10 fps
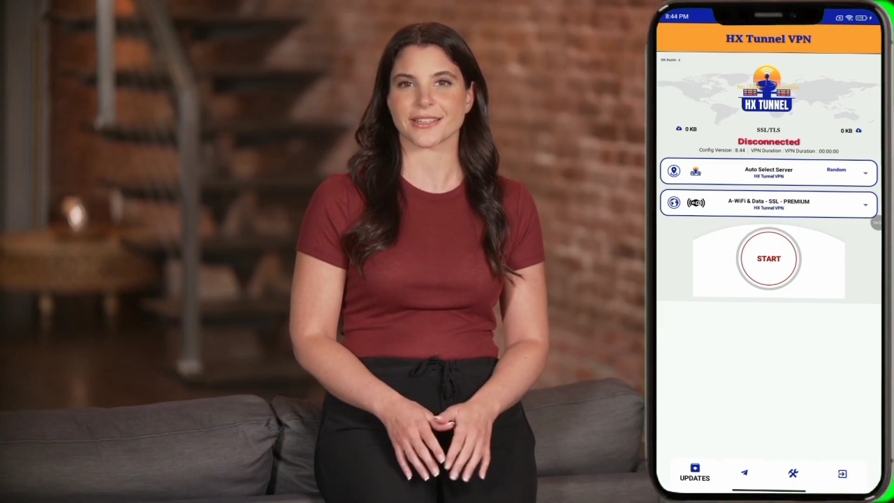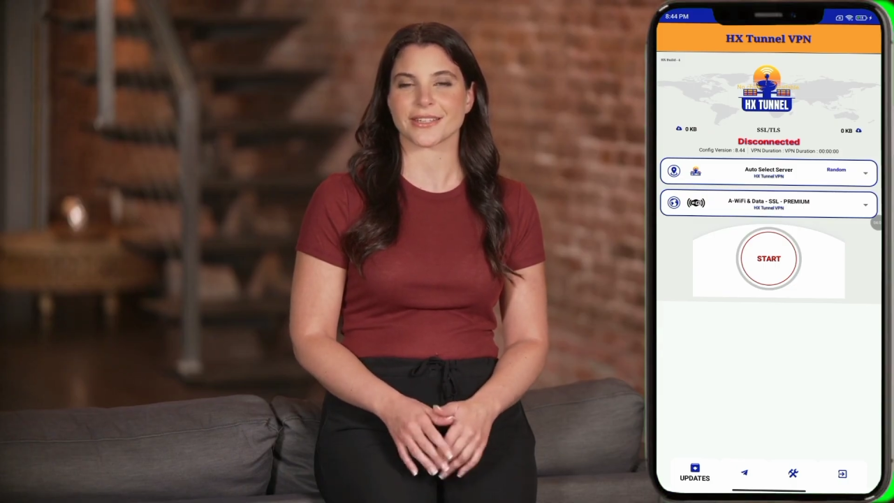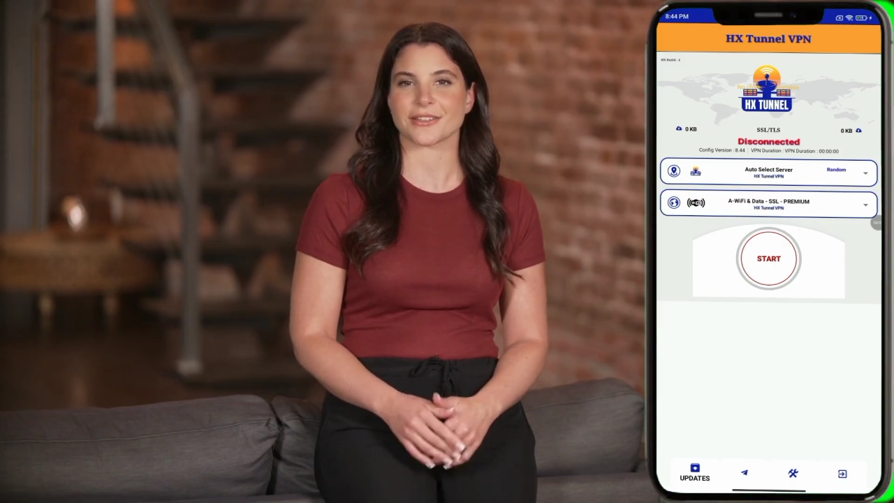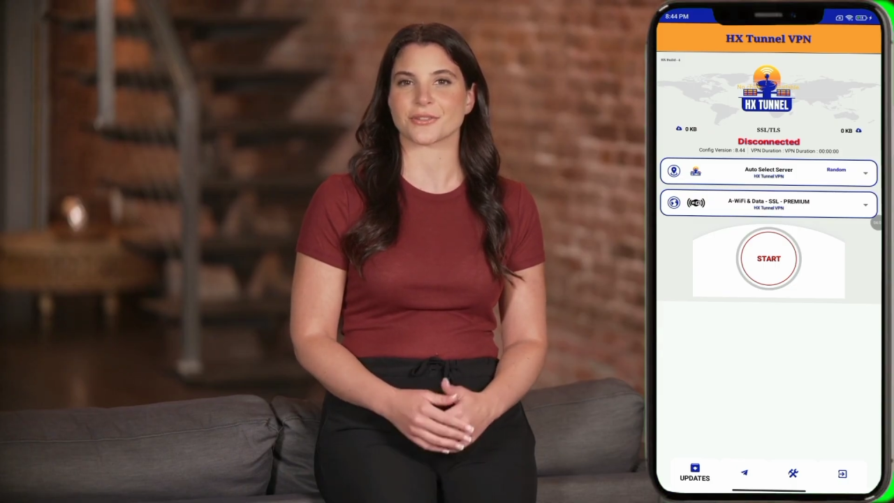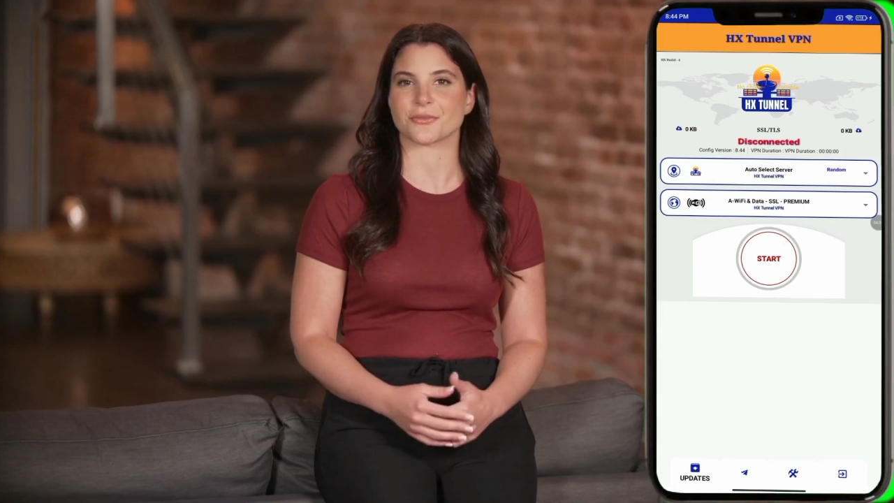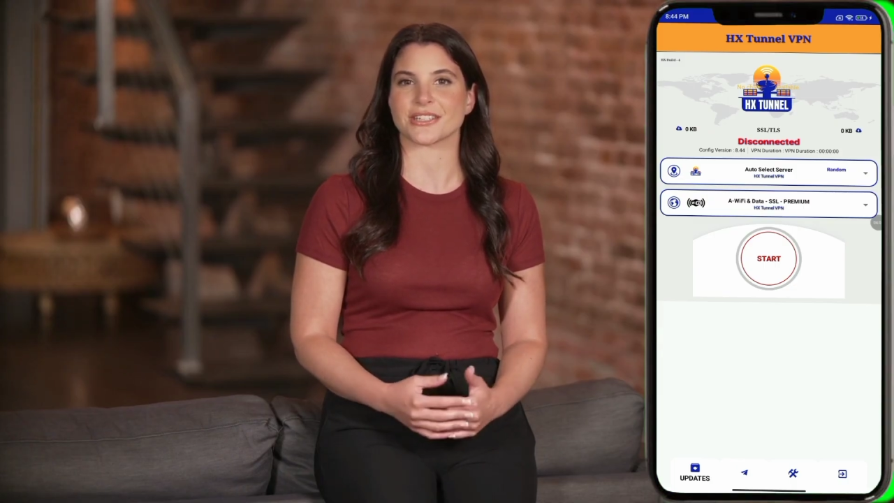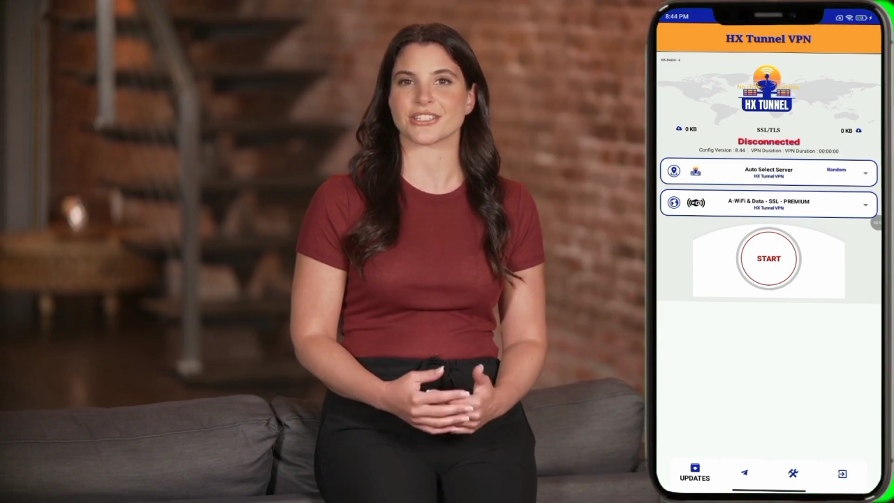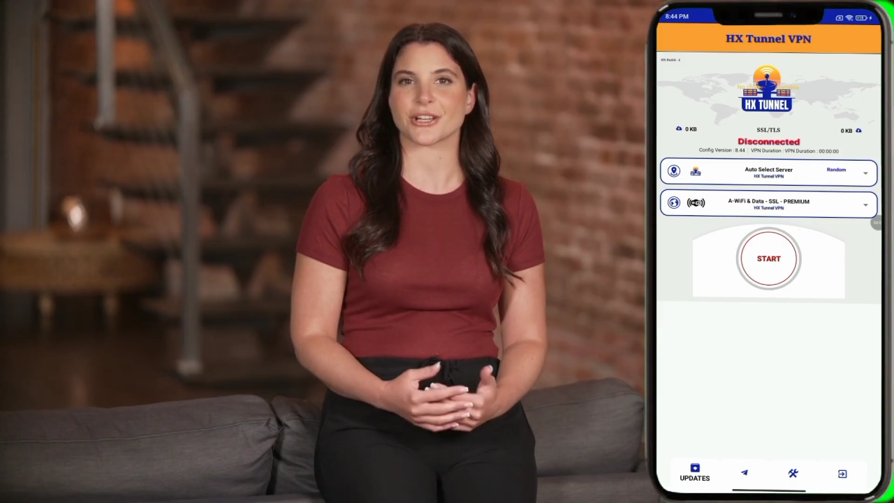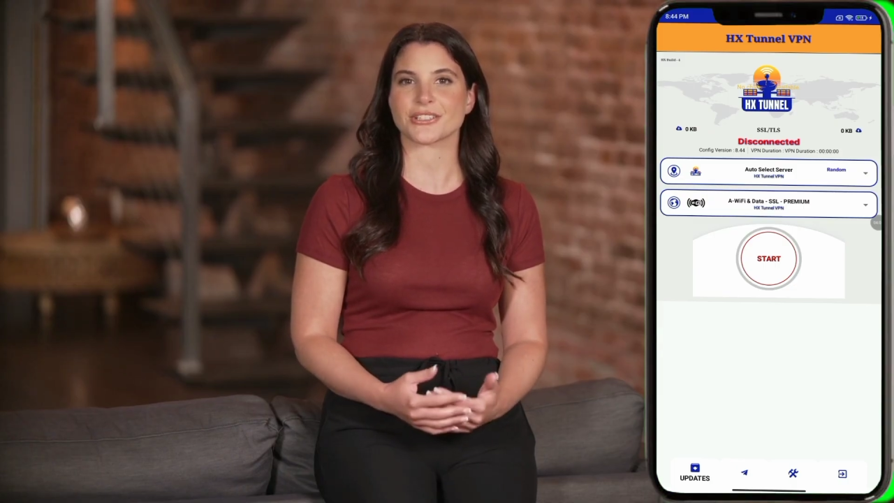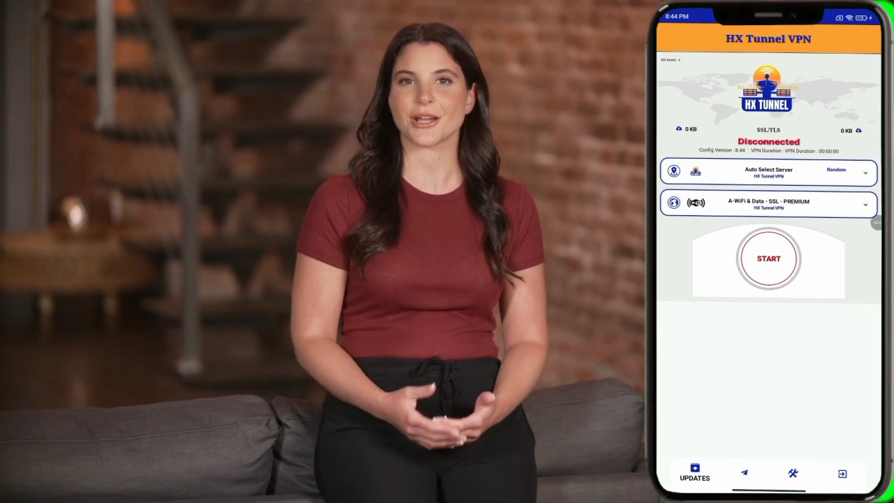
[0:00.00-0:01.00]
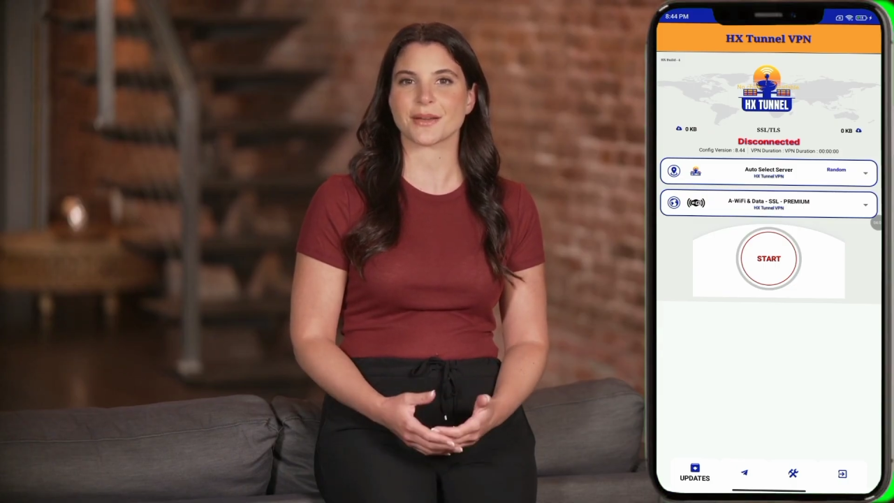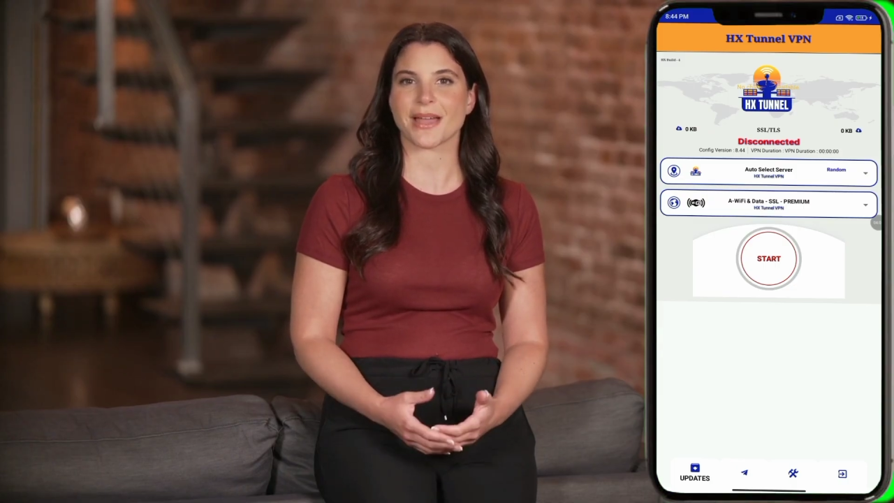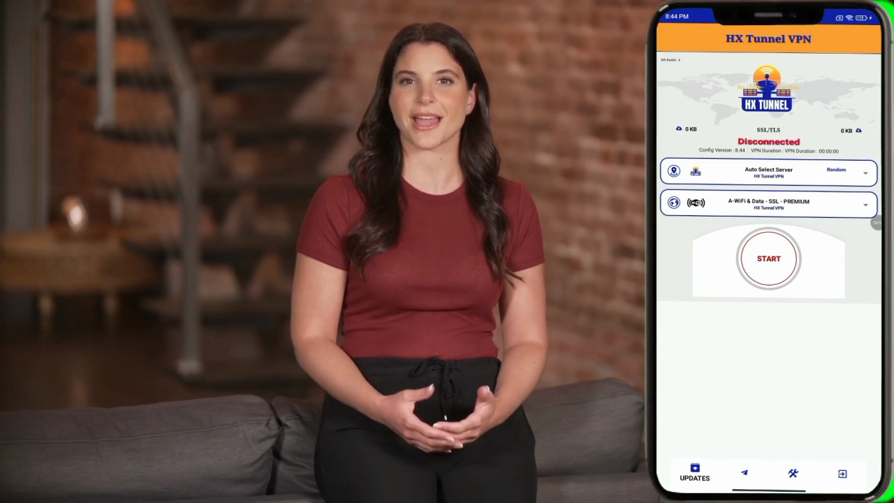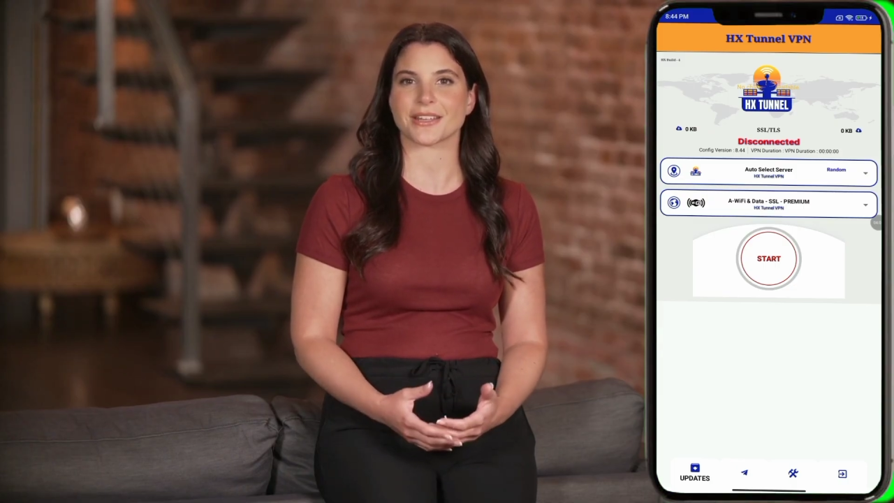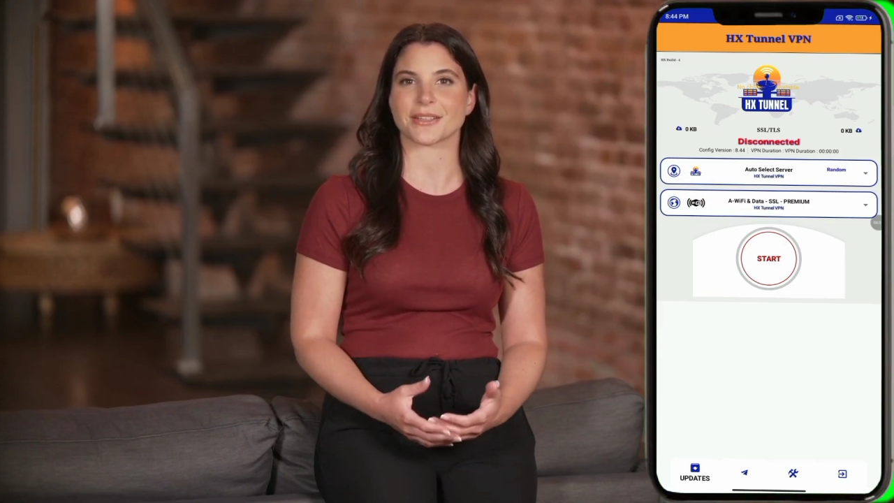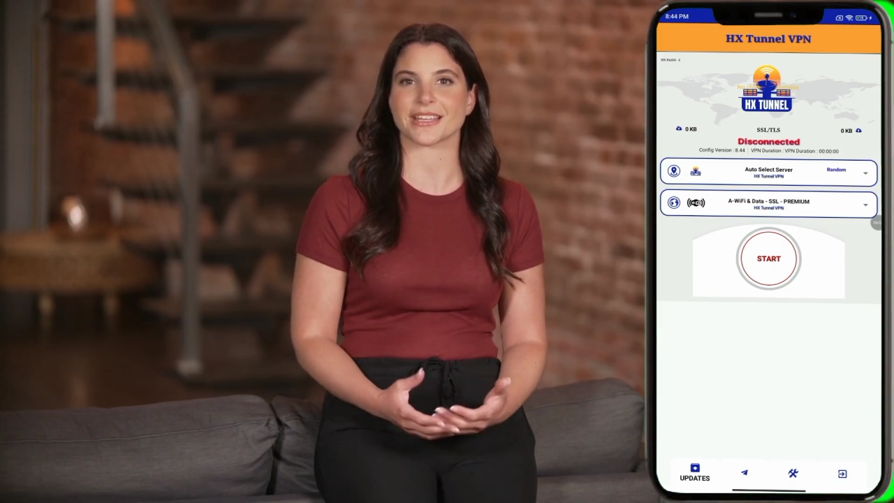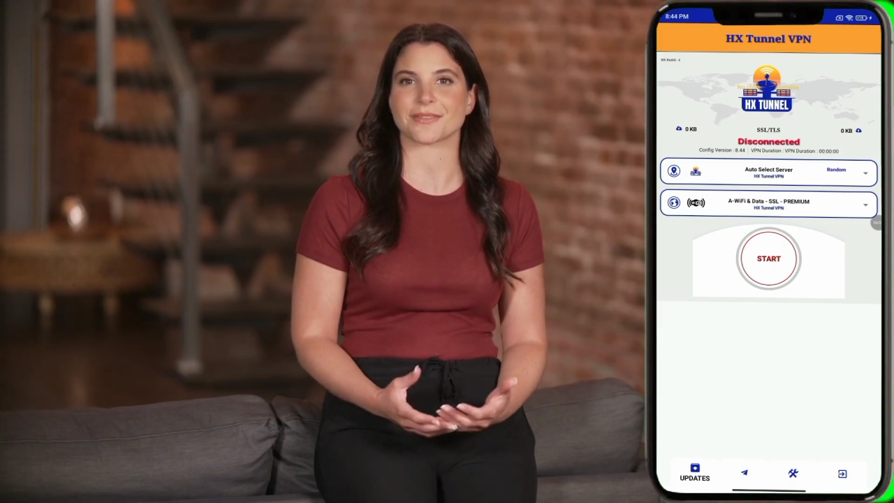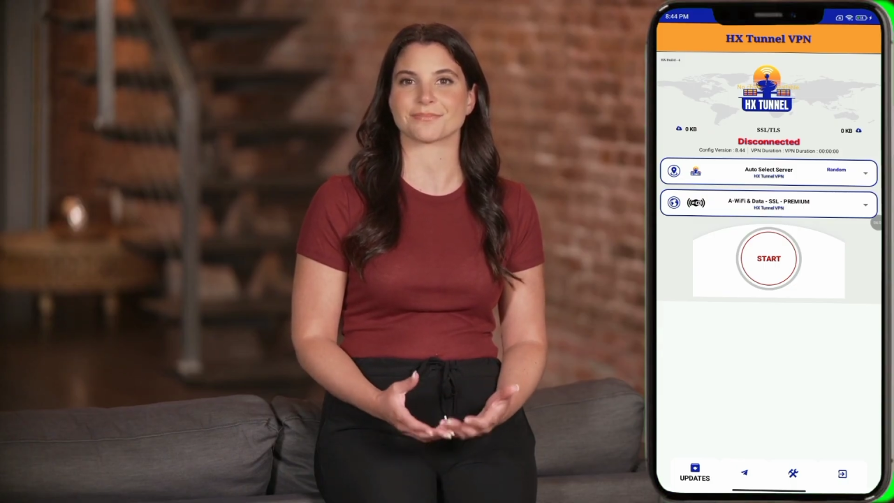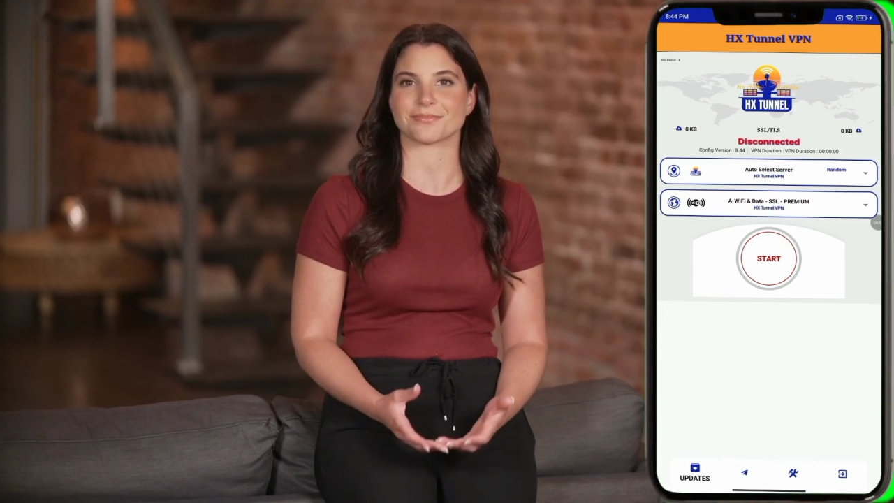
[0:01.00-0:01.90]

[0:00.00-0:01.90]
If it restarts automatically,